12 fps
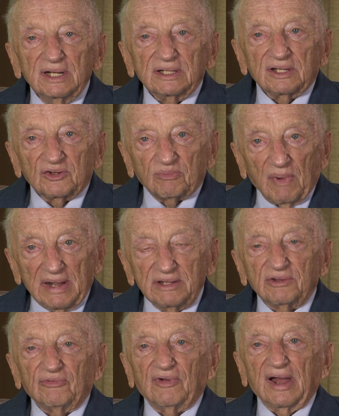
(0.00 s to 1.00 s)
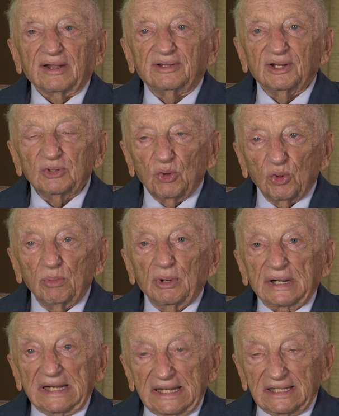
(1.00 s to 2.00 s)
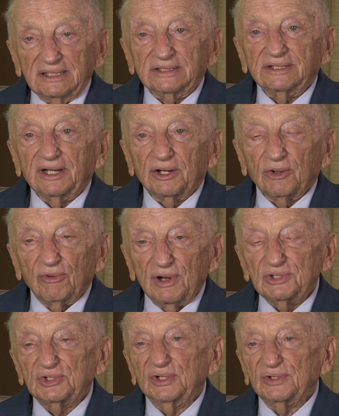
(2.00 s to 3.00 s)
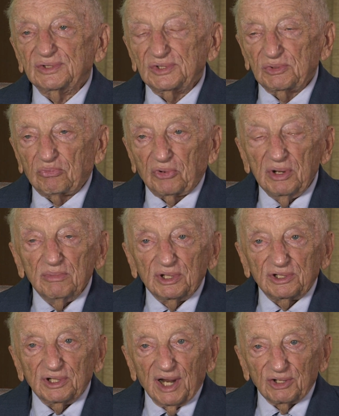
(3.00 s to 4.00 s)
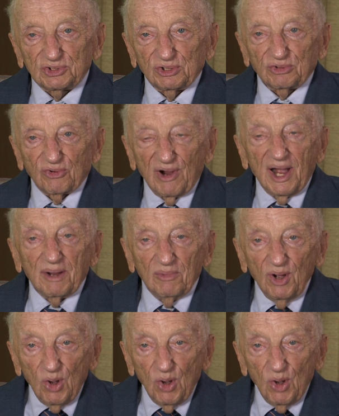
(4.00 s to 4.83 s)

despite the fact that Nuremberg held that aggression is a supreme international crime,